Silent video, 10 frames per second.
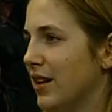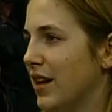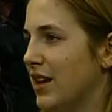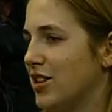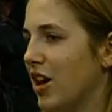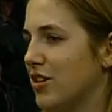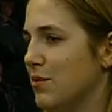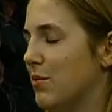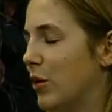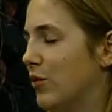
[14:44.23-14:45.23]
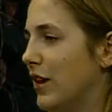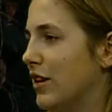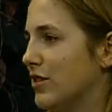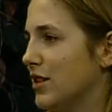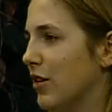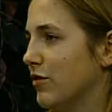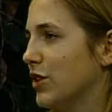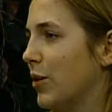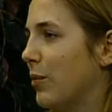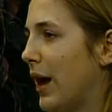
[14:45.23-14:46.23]
it's hard to motivate yourself to
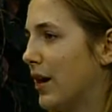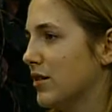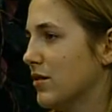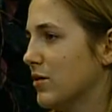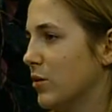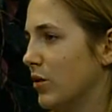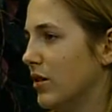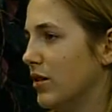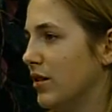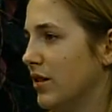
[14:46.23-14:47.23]
go back to school.